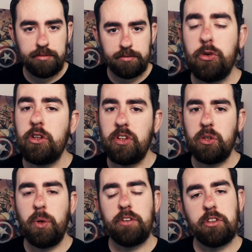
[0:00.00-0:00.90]
The first thing
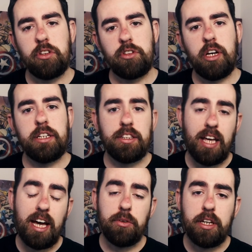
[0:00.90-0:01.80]
you'll have to decide is
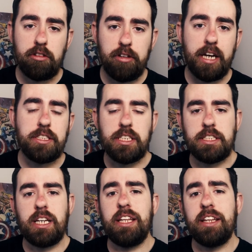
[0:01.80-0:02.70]
how they're
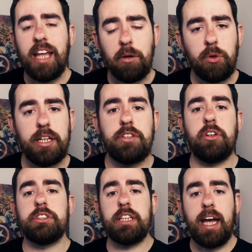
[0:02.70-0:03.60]
created, and then that will lead
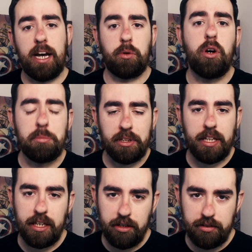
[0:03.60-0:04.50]
on to how common
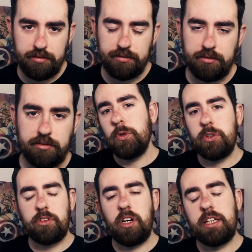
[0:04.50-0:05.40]
they are. If you
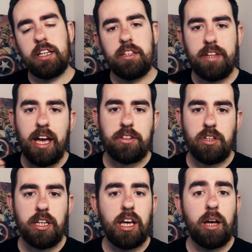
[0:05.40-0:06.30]
decide that it's
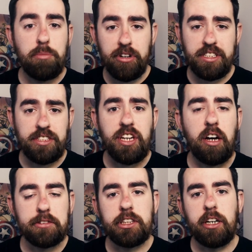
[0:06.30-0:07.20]
actually a pretty
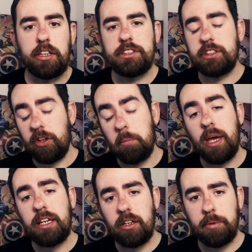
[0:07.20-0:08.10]
tough task to
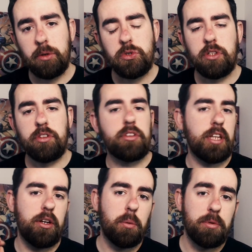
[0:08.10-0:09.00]
make potions,
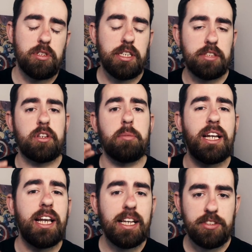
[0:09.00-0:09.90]
then obviously there's going to
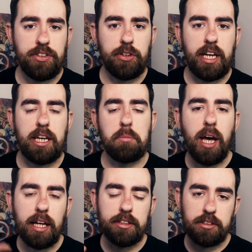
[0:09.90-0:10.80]
be less in your game
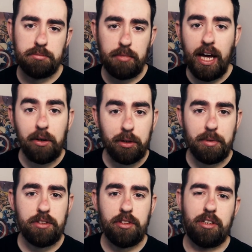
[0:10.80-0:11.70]
and
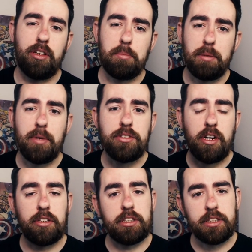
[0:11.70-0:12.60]
alchemists are going to be much
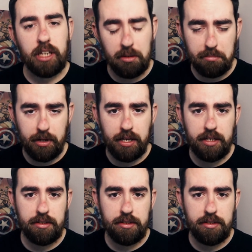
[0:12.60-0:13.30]
harder to come by.